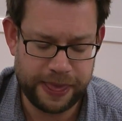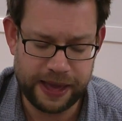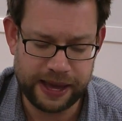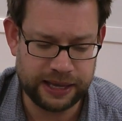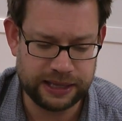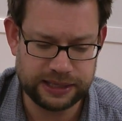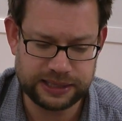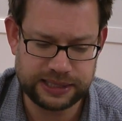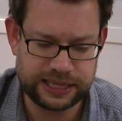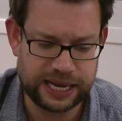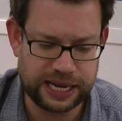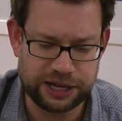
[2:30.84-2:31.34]

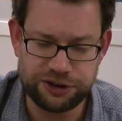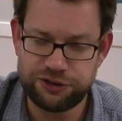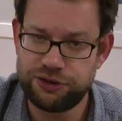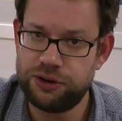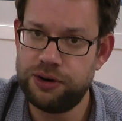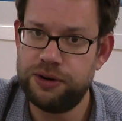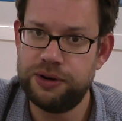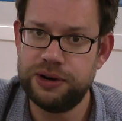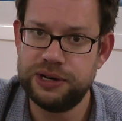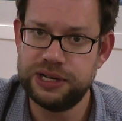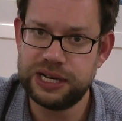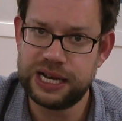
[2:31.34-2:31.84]

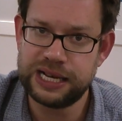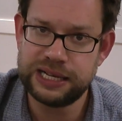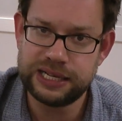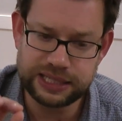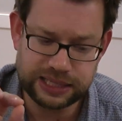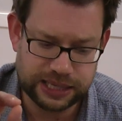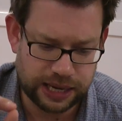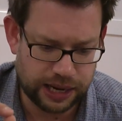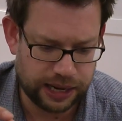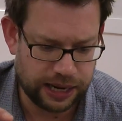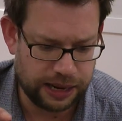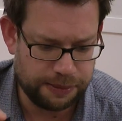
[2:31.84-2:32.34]
etc., and a
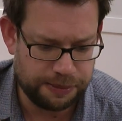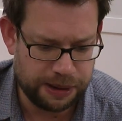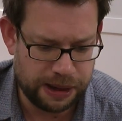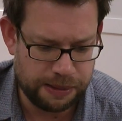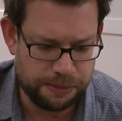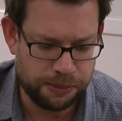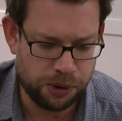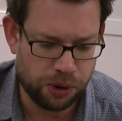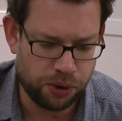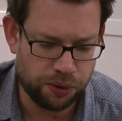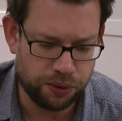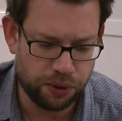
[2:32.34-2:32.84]
tiny
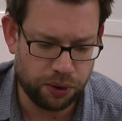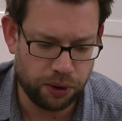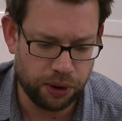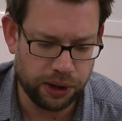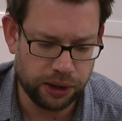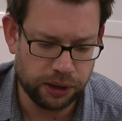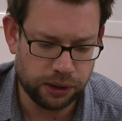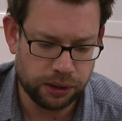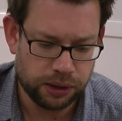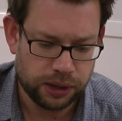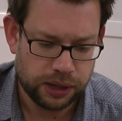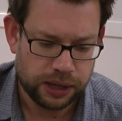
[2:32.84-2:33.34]
bit more
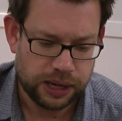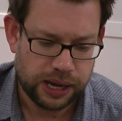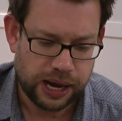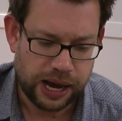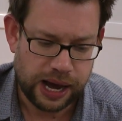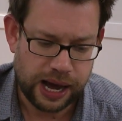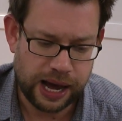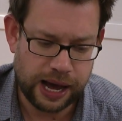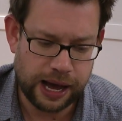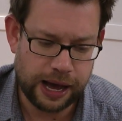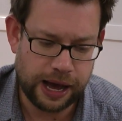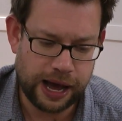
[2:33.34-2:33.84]
oil,
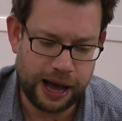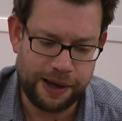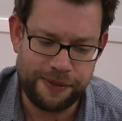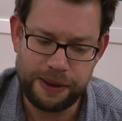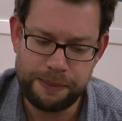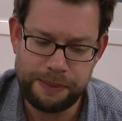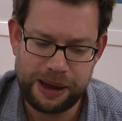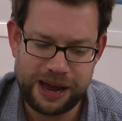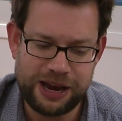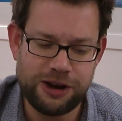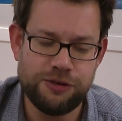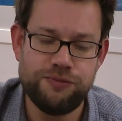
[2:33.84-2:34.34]
and
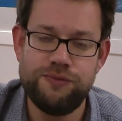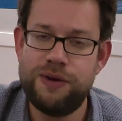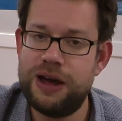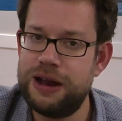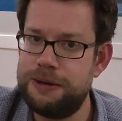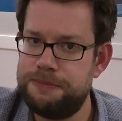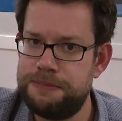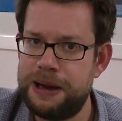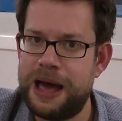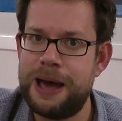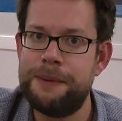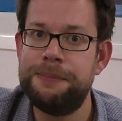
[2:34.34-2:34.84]
then made a
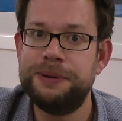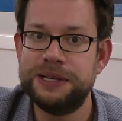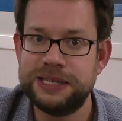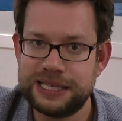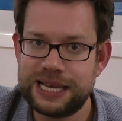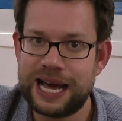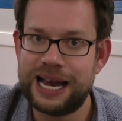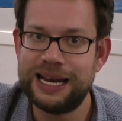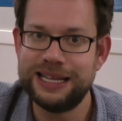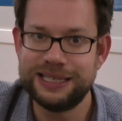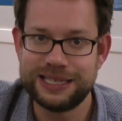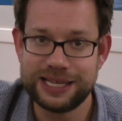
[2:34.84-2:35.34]
red pepper
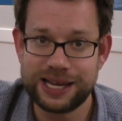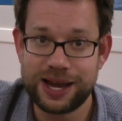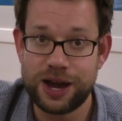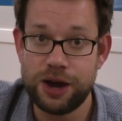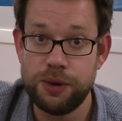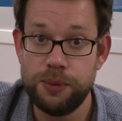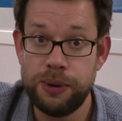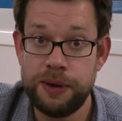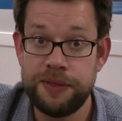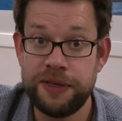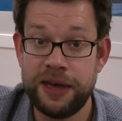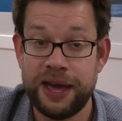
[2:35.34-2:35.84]
salad to
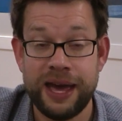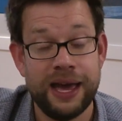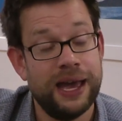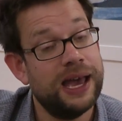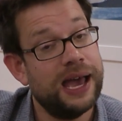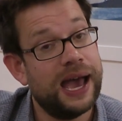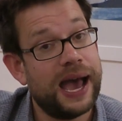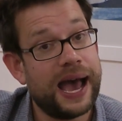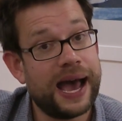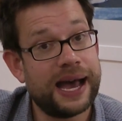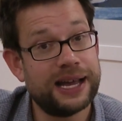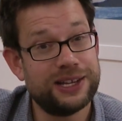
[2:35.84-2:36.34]
go with it.
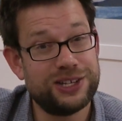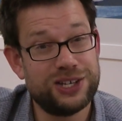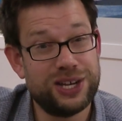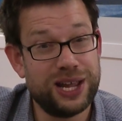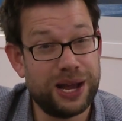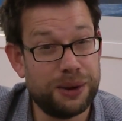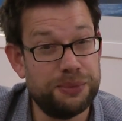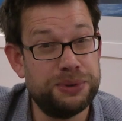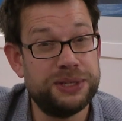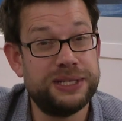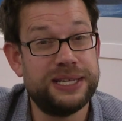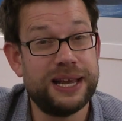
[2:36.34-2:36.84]

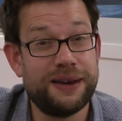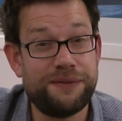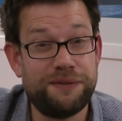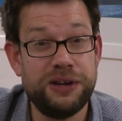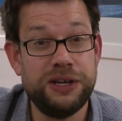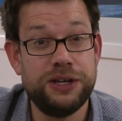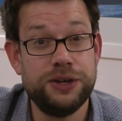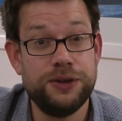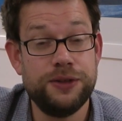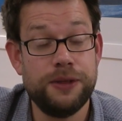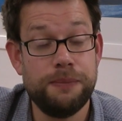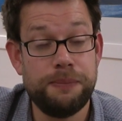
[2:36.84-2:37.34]
Actually, I would
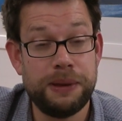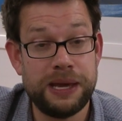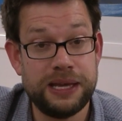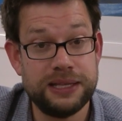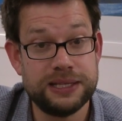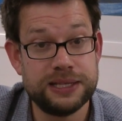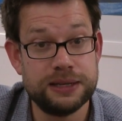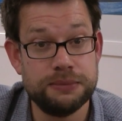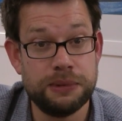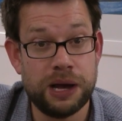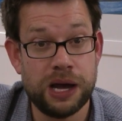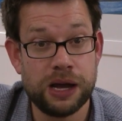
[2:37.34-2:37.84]
definitely do the
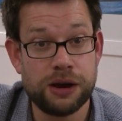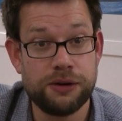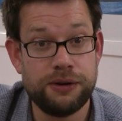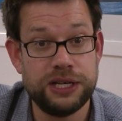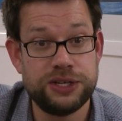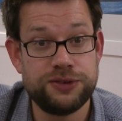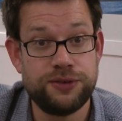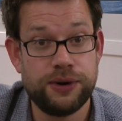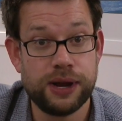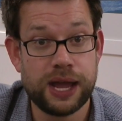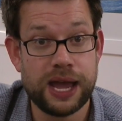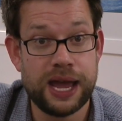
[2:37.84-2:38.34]
pizza
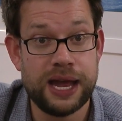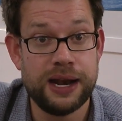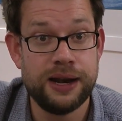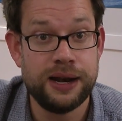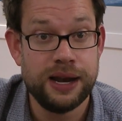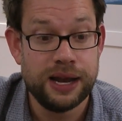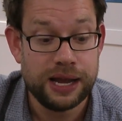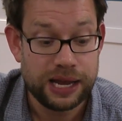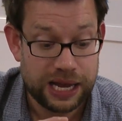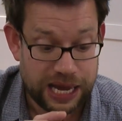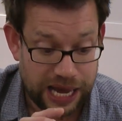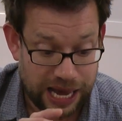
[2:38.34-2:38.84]
margherita again.
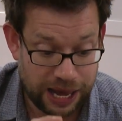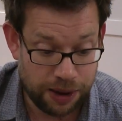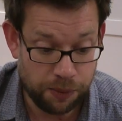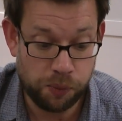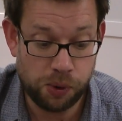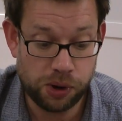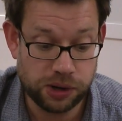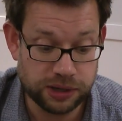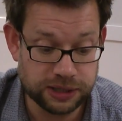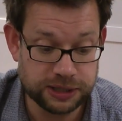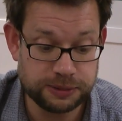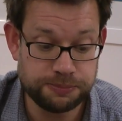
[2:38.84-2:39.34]
It
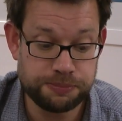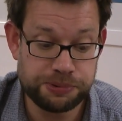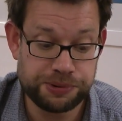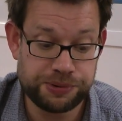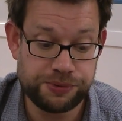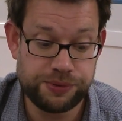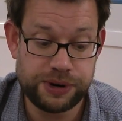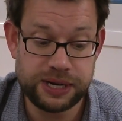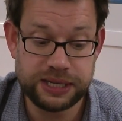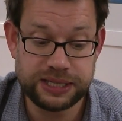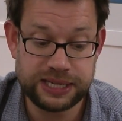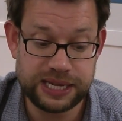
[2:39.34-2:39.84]
was
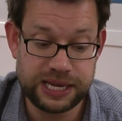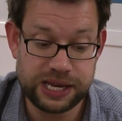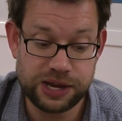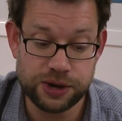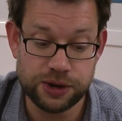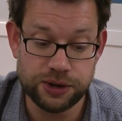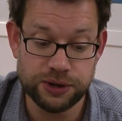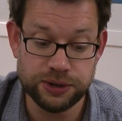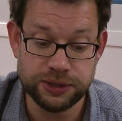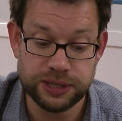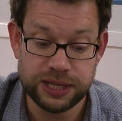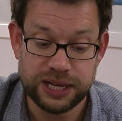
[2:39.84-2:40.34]
pretty
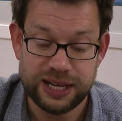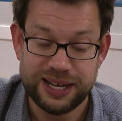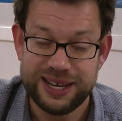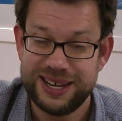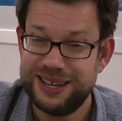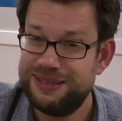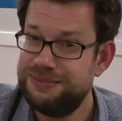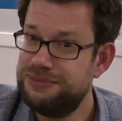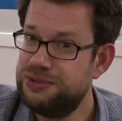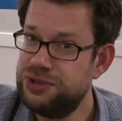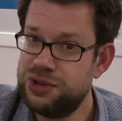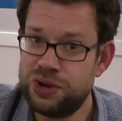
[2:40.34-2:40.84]
good.
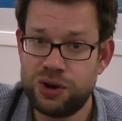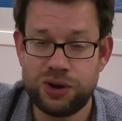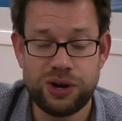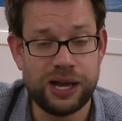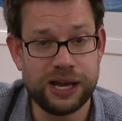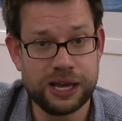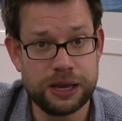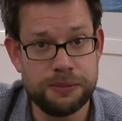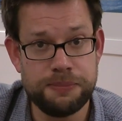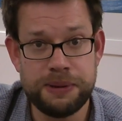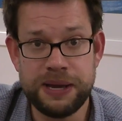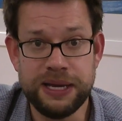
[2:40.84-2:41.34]
Not
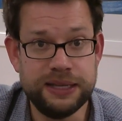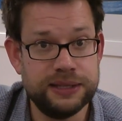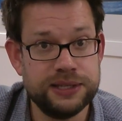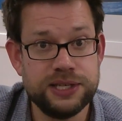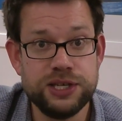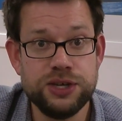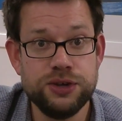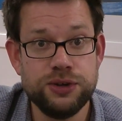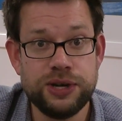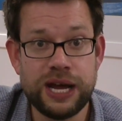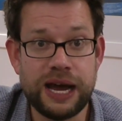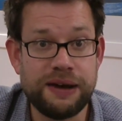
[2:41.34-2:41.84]
like a
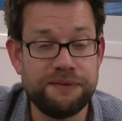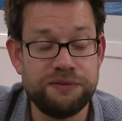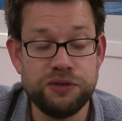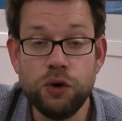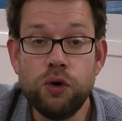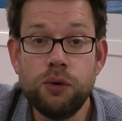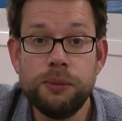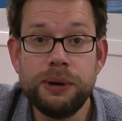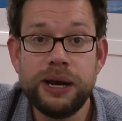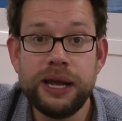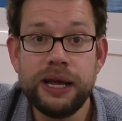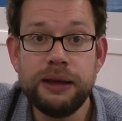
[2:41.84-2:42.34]
pizza you'd have
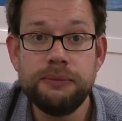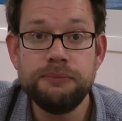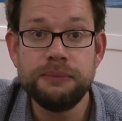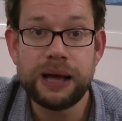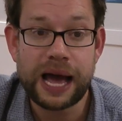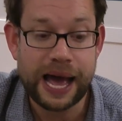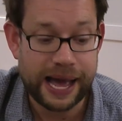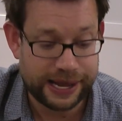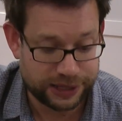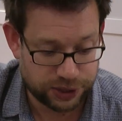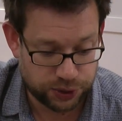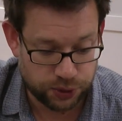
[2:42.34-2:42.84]
normally
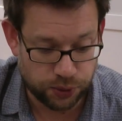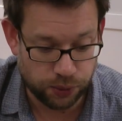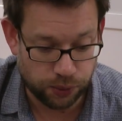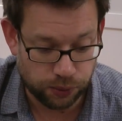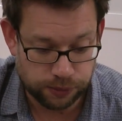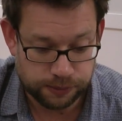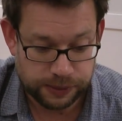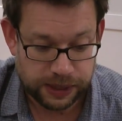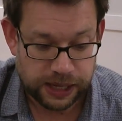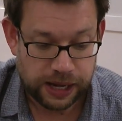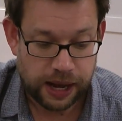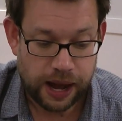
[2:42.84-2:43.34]
at
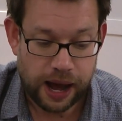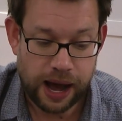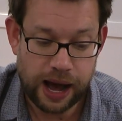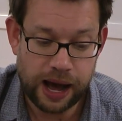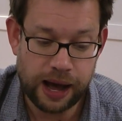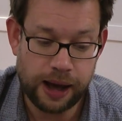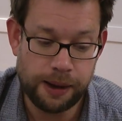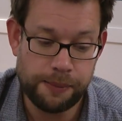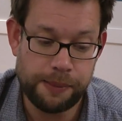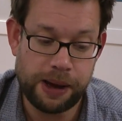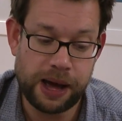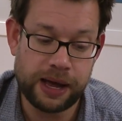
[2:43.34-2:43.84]
all.
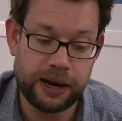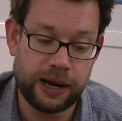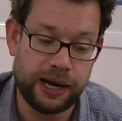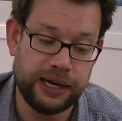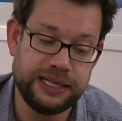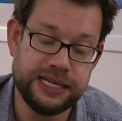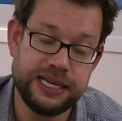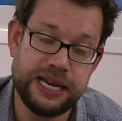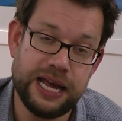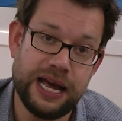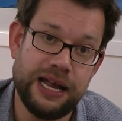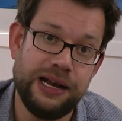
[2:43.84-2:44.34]
And I
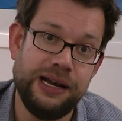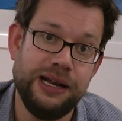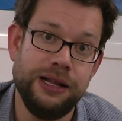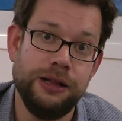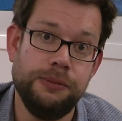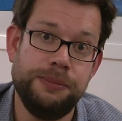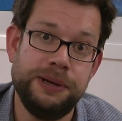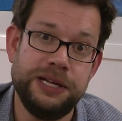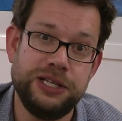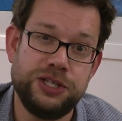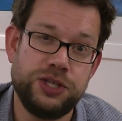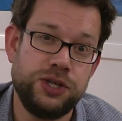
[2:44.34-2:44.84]
did it a
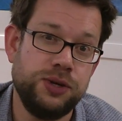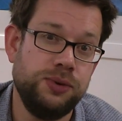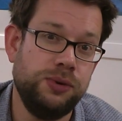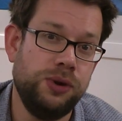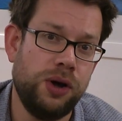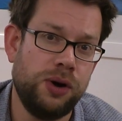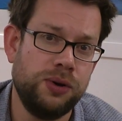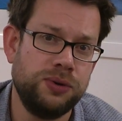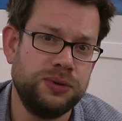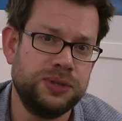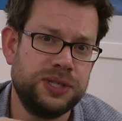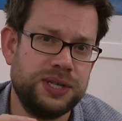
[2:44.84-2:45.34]
little bit too
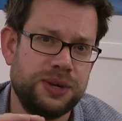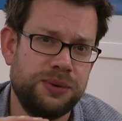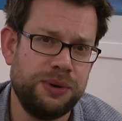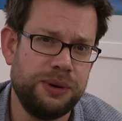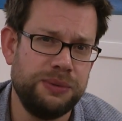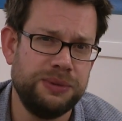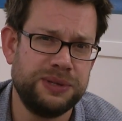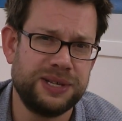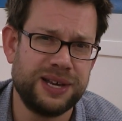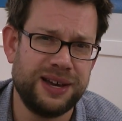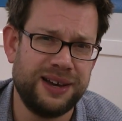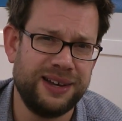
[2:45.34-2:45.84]
long, so
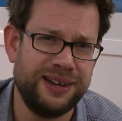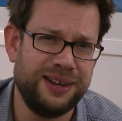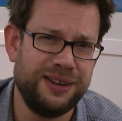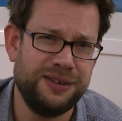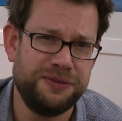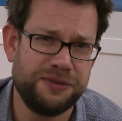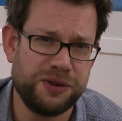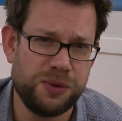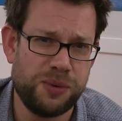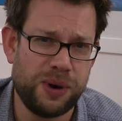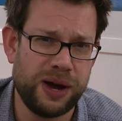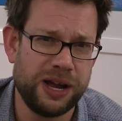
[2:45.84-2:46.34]
it was kind
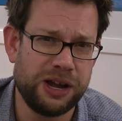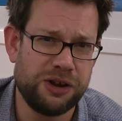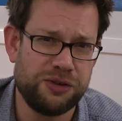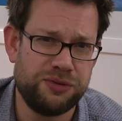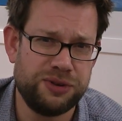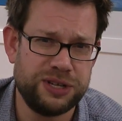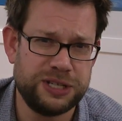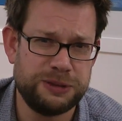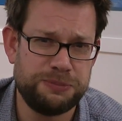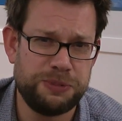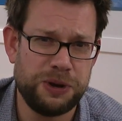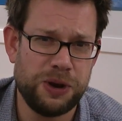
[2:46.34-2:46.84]
of quite
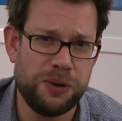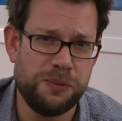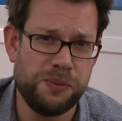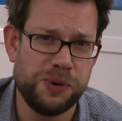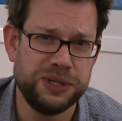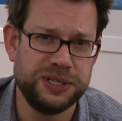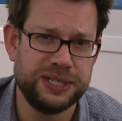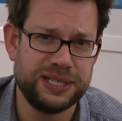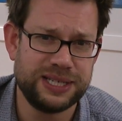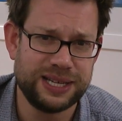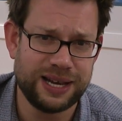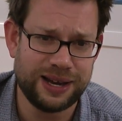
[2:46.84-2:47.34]
crispy on
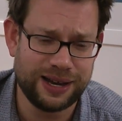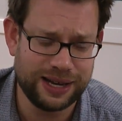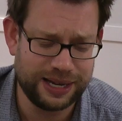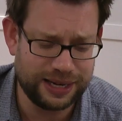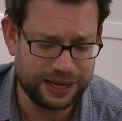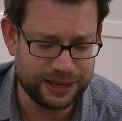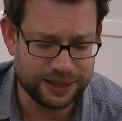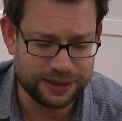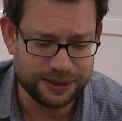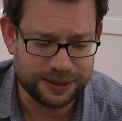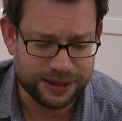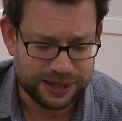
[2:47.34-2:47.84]
one
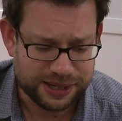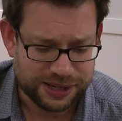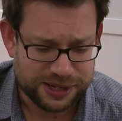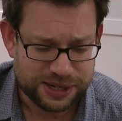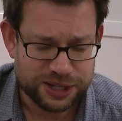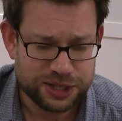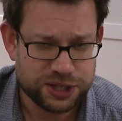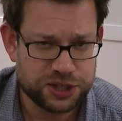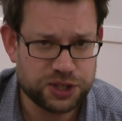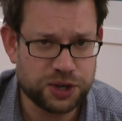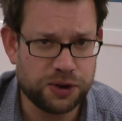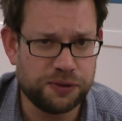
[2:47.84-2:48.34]
side and
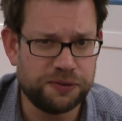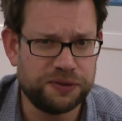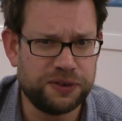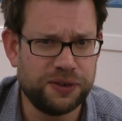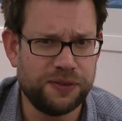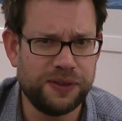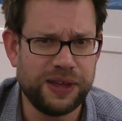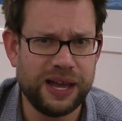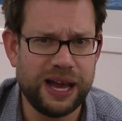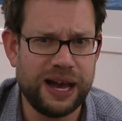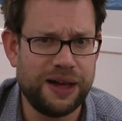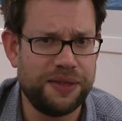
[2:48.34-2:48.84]
soft
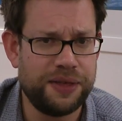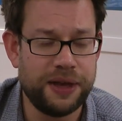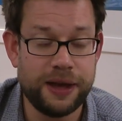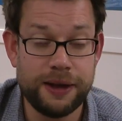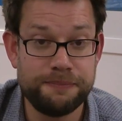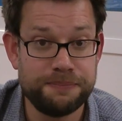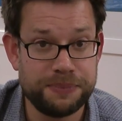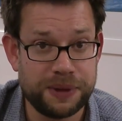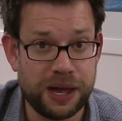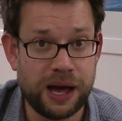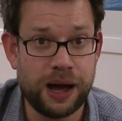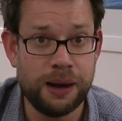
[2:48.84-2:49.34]
on the
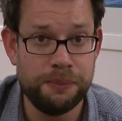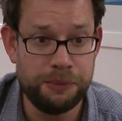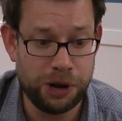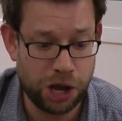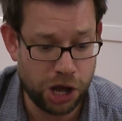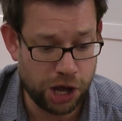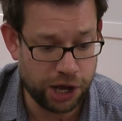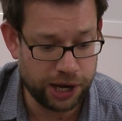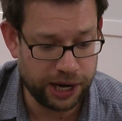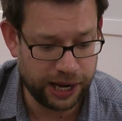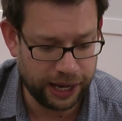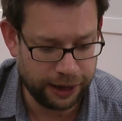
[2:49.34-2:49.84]
other. I'm
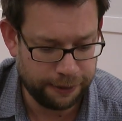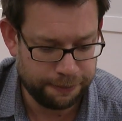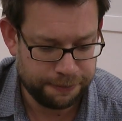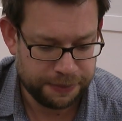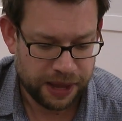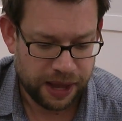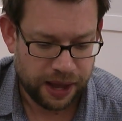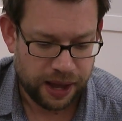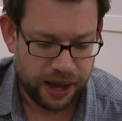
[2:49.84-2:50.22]
learning.